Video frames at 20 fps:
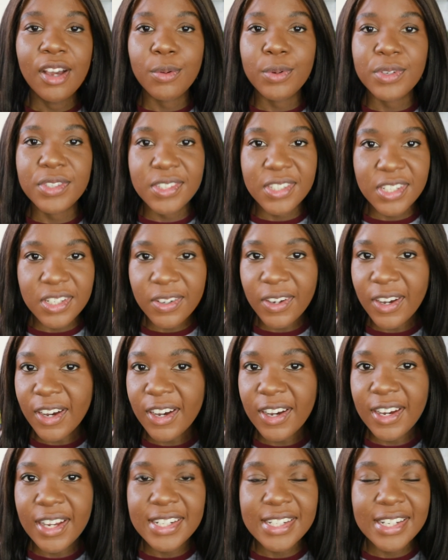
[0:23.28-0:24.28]
was too
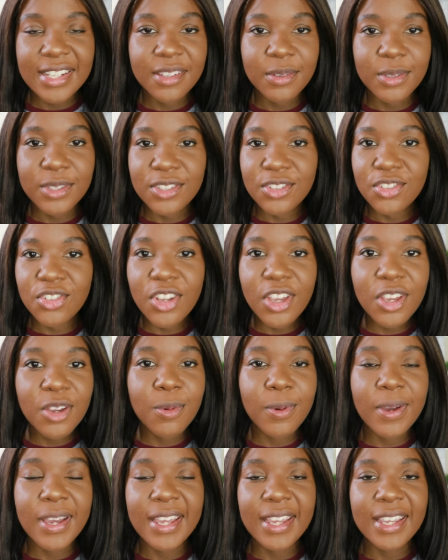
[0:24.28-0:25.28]
hard and there was
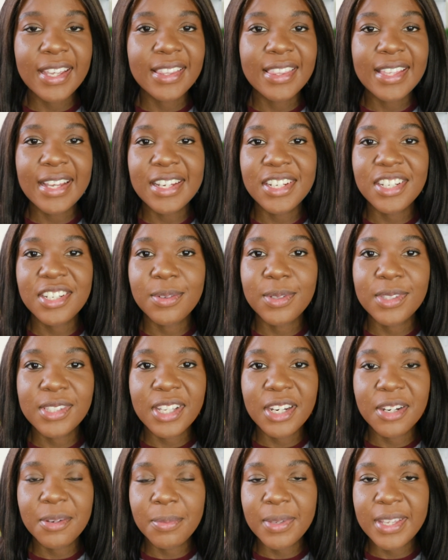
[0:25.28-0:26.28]
no way that she was
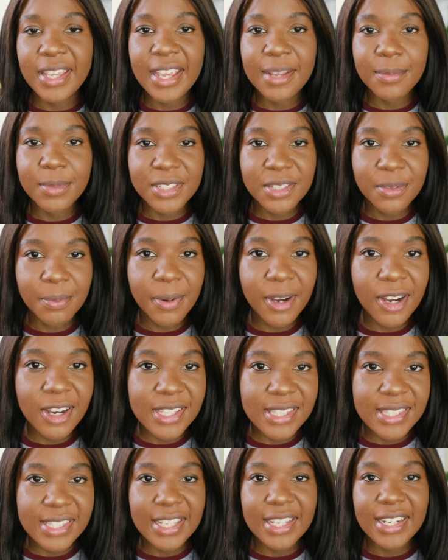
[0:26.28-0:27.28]
going to be able to
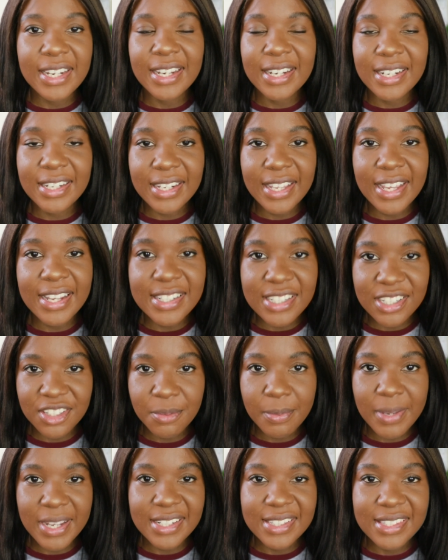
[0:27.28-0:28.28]
pass it and get
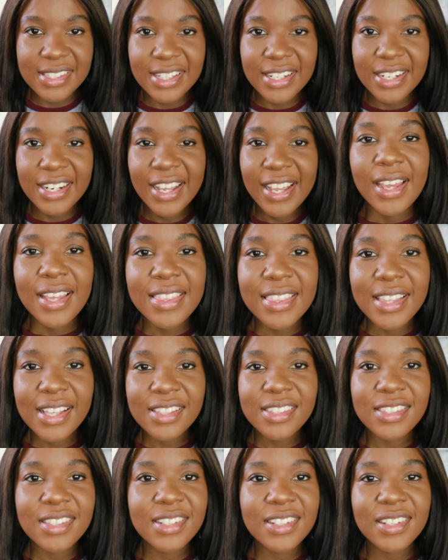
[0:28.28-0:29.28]
into medicine. And
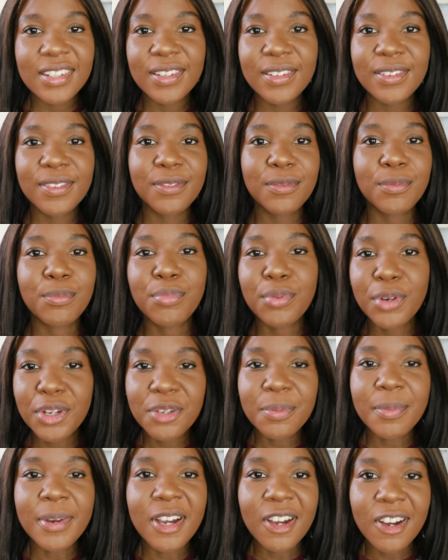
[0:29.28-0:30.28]
that sort of
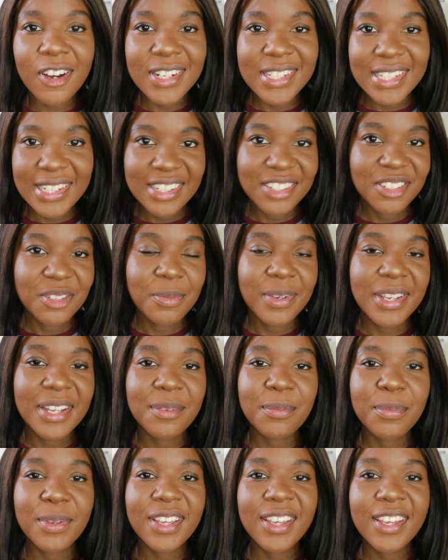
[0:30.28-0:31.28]
broke my heart a little
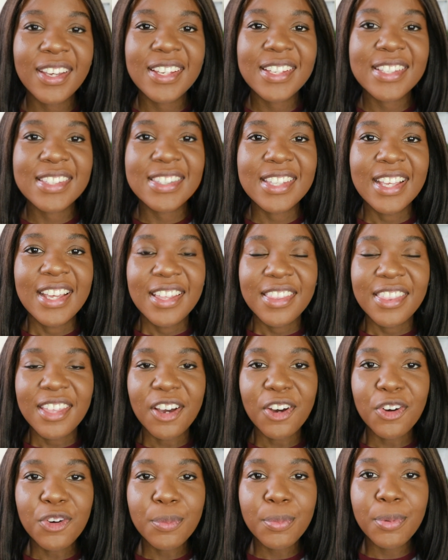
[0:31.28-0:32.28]
bit, because
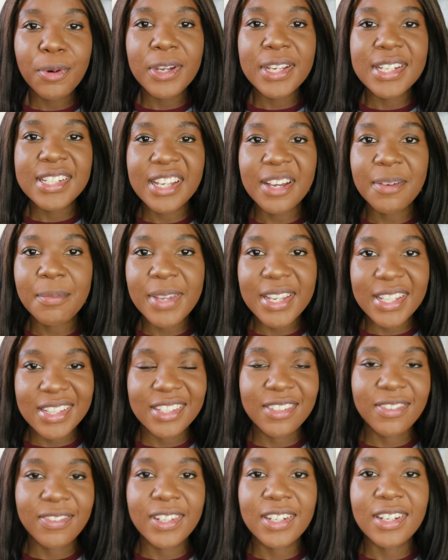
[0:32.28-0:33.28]
the whole point I make
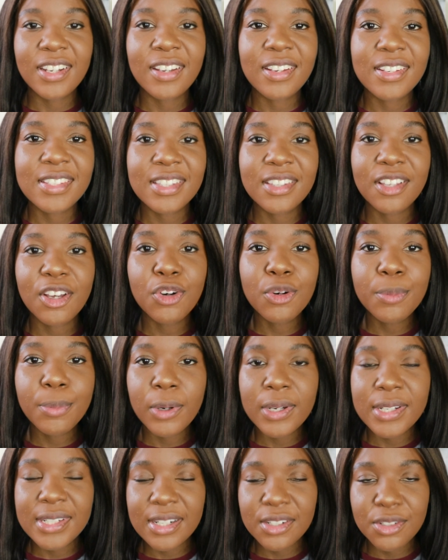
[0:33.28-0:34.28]
these videos and the whole
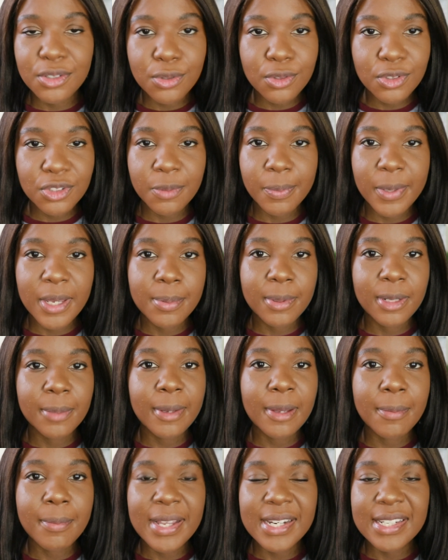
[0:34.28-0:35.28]
point I talk to people
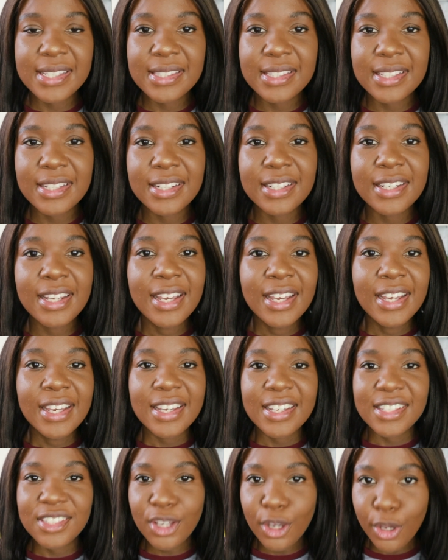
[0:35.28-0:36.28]
about medicine
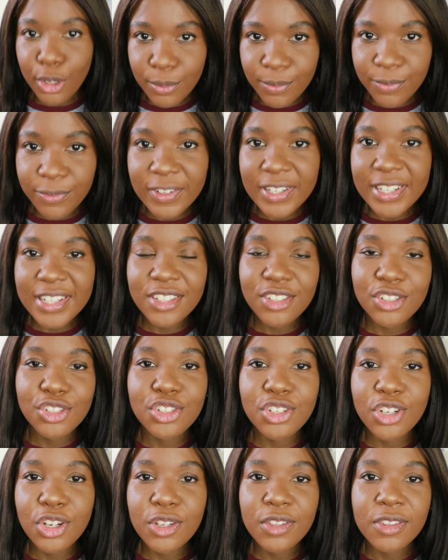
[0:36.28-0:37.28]
is hopefully to
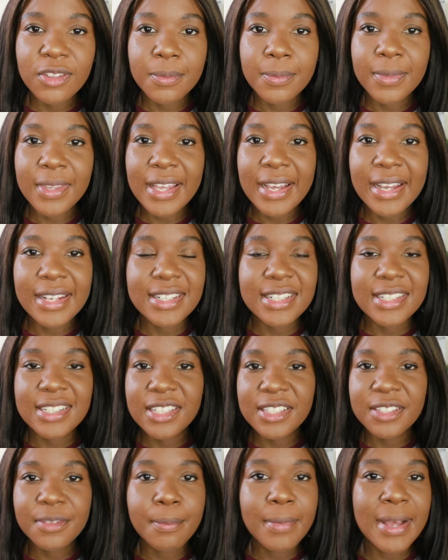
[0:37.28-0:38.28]
show them that it
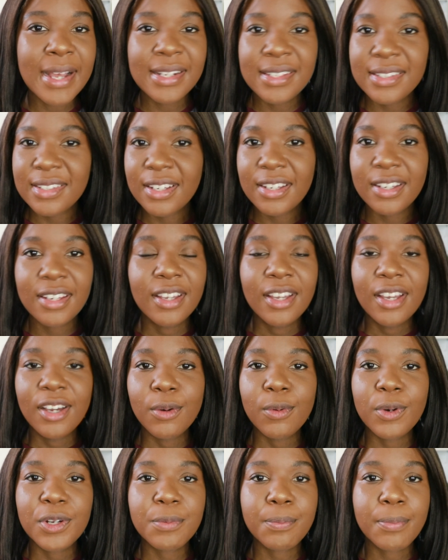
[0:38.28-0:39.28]
doesn't matter
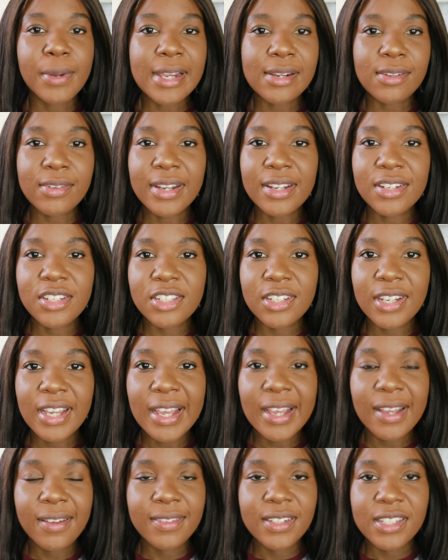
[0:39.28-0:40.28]
what background you
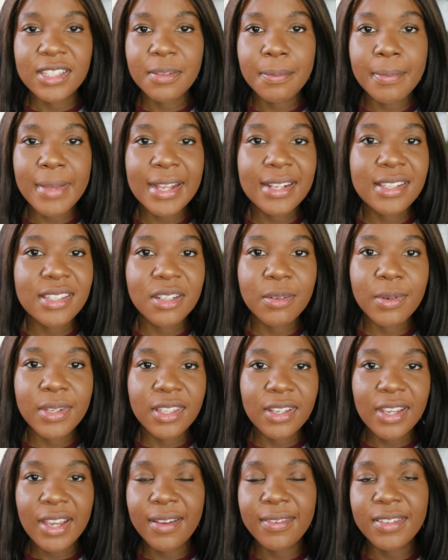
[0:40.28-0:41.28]
have, it doesn't matter
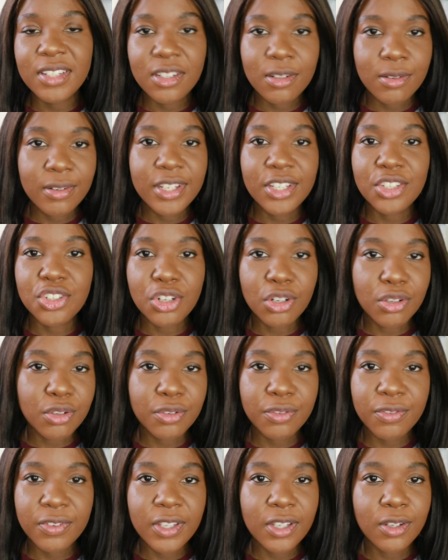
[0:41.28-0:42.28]
whether you have a degree in
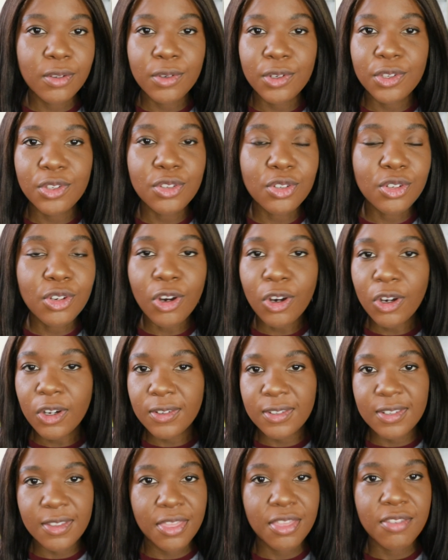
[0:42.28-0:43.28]
geography or you
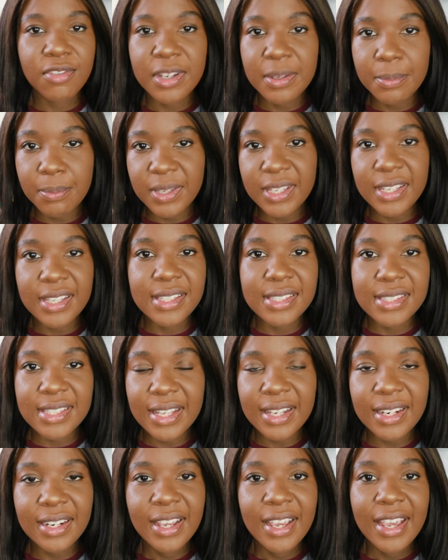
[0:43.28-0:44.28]
got 3 B's
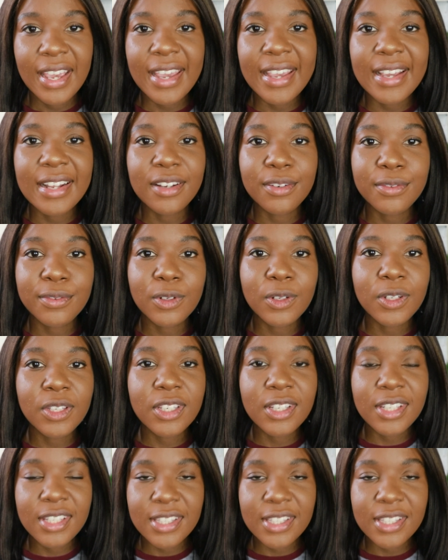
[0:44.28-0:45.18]
at A-level.